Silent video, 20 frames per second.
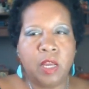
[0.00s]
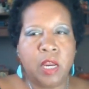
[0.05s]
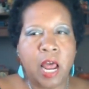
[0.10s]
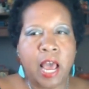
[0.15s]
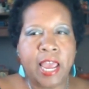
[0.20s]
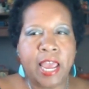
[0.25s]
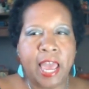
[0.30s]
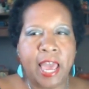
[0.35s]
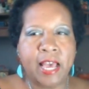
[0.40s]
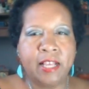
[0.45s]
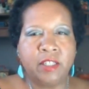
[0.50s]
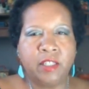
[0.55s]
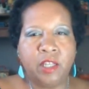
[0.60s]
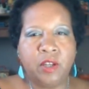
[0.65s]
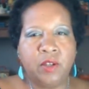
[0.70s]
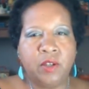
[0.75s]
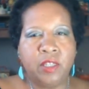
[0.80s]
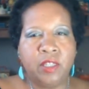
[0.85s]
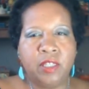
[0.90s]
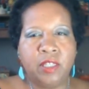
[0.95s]
I ask
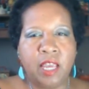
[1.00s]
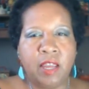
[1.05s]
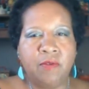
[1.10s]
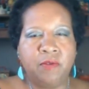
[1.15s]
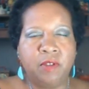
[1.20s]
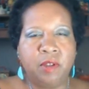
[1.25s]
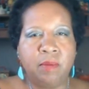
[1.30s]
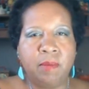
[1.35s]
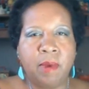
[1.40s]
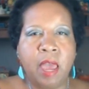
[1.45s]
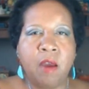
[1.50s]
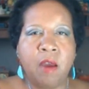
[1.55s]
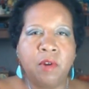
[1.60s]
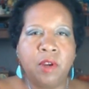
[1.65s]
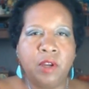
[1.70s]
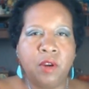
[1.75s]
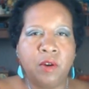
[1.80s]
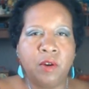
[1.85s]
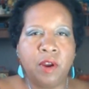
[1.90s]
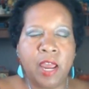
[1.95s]
you to safely
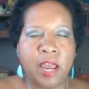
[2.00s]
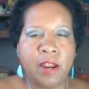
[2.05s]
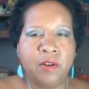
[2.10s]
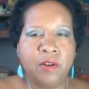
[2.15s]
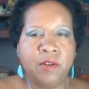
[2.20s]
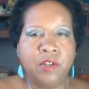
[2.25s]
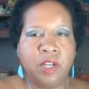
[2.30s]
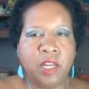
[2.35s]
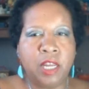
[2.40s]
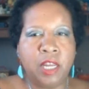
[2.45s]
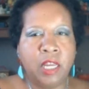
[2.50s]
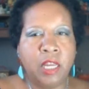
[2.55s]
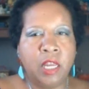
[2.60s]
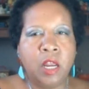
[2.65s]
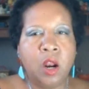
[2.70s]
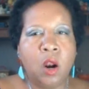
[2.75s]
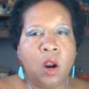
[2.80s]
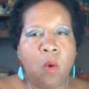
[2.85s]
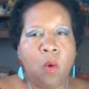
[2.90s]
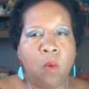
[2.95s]
marry your energy
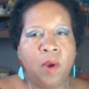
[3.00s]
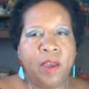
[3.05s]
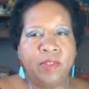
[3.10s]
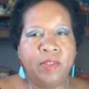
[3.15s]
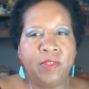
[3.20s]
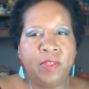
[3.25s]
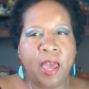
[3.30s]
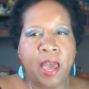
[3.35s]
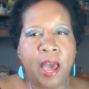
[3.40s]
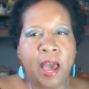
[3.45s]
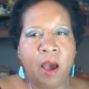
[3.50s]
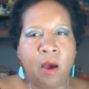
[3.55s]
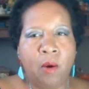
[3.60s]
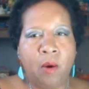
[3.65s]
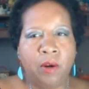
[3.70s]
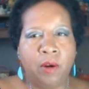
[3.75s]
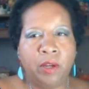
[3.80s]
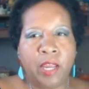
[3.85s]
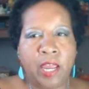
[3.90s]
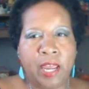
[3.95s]
with
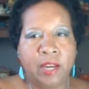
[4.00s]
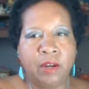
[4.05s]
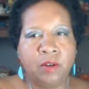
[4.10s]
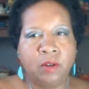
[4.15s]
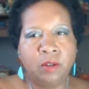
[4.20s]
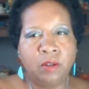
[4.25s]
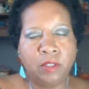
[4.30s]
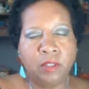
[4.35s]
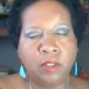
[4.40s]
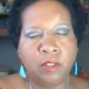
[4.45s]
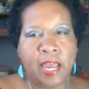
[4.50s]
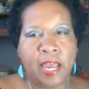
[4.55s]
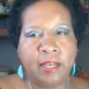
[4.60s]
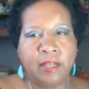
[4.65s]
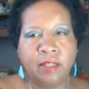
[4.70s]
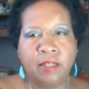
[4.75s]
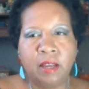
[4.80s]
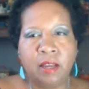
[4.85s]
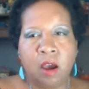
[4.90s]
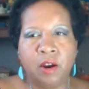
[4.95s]
our candles
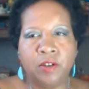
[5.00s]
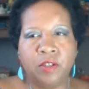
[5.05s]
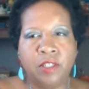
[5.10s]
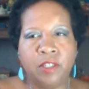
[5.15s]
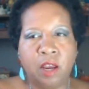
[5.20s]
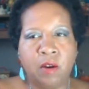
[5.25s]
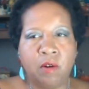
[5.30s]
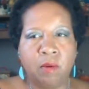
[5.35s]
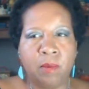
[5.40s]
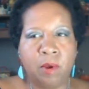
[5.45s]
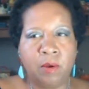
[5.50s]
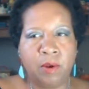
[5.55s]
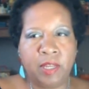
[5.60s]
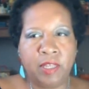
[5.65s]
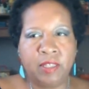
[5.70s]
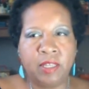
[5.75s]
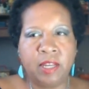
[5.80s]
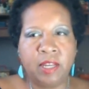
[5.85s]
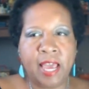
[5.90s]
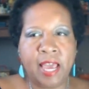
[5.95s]
and our
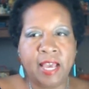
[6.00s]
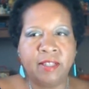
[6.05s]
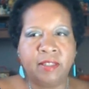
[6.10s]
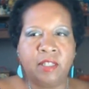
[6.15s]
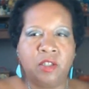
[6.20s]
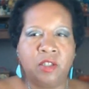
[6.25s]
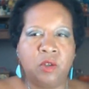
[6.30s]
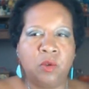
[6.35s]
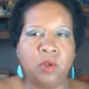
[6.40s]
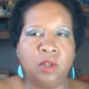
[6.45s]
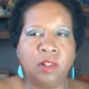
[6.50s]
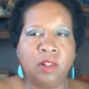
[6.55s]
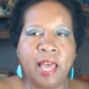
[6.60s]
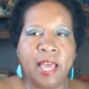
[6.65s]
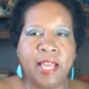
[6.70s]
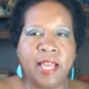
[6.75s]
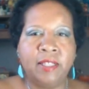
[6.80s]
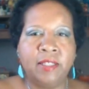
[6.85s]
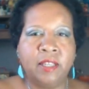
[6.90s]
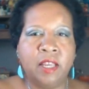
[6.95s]
ceremonies, and ask that you
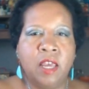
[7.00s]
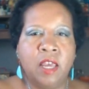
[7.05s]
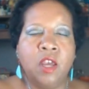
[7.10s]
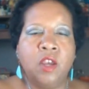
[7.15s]
cleanse,